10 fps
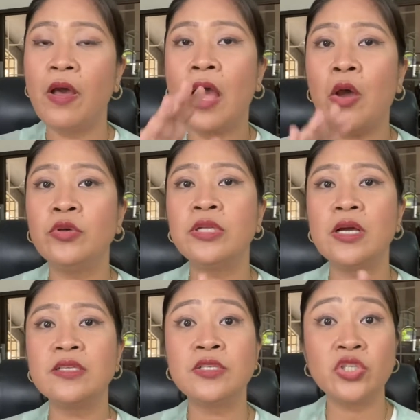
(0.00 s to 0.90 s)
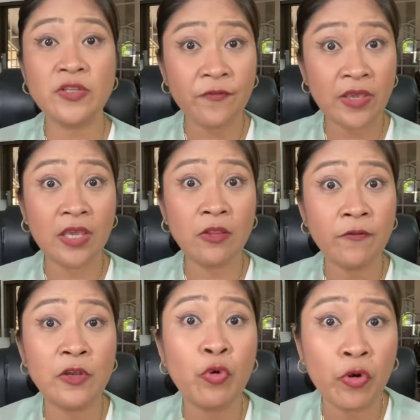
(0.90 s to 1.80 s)
out a certificate of
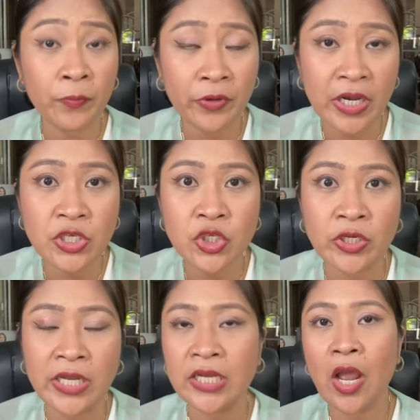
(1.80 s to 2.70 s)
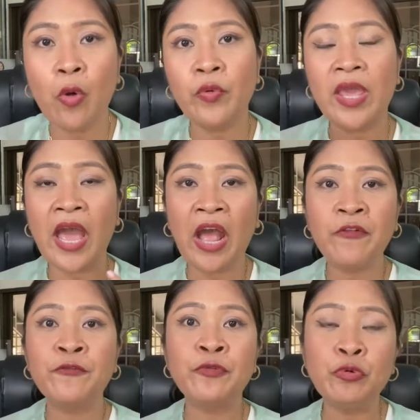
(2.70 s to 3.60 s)
incorporation, and now we
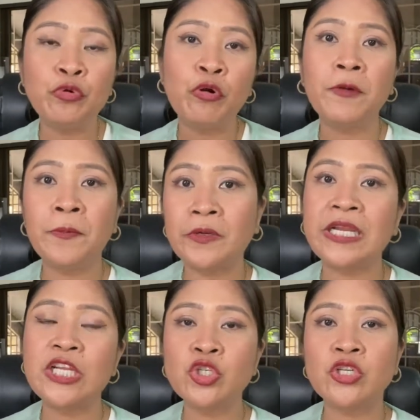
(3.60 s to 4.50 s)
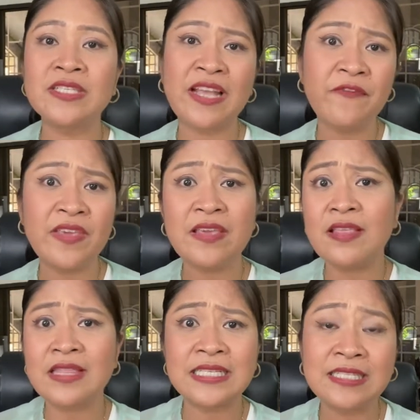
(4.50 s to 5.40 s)
have two corporations having
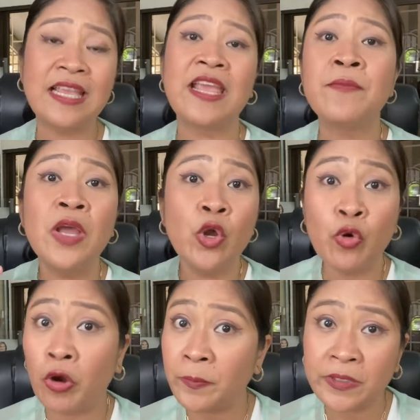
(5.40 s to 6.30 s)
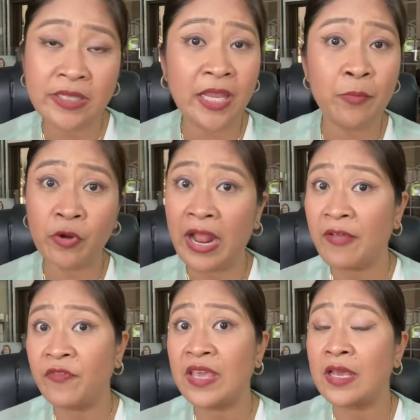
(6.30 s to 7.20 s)
the same corporate name or
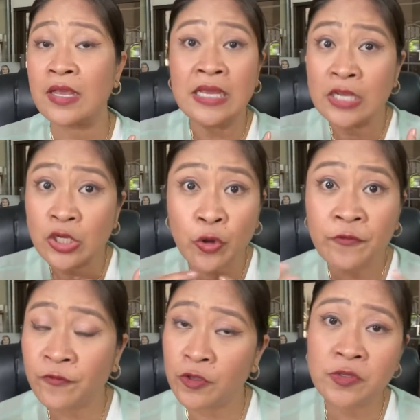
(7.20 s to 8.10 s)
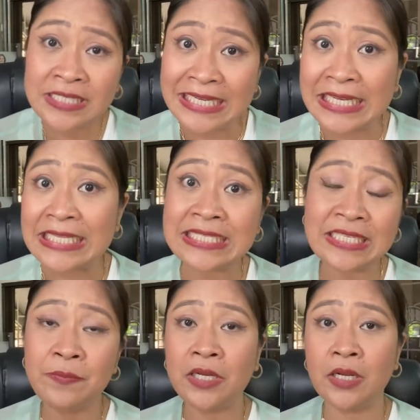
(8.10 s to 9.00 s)
having a confusingly
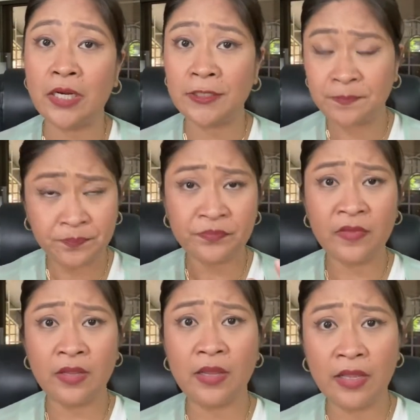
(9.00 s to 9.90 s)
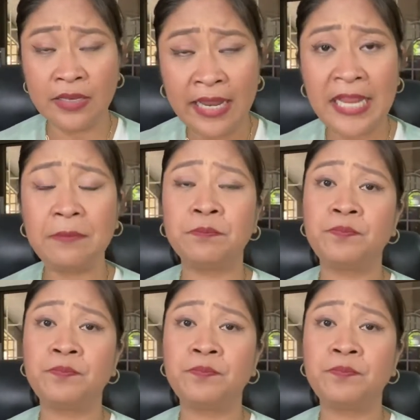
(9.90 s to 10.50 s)
similar name.